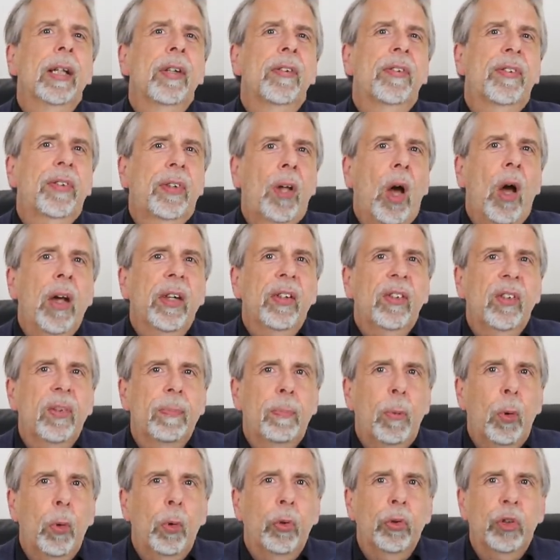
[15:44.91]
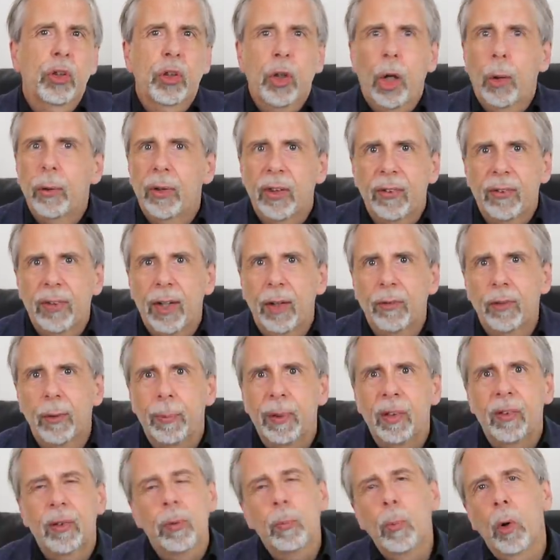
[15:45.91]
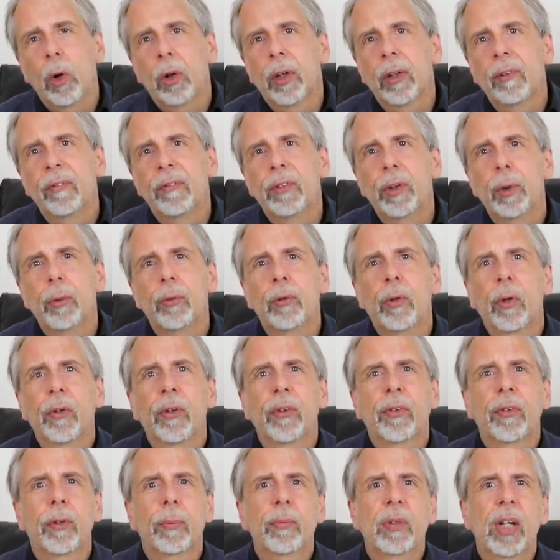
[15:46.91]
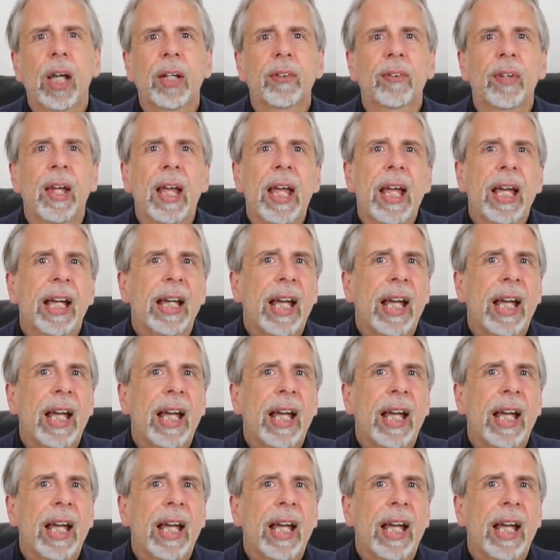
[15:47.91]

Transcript: Sky Sports showed itself to be somewhat confused on the subject.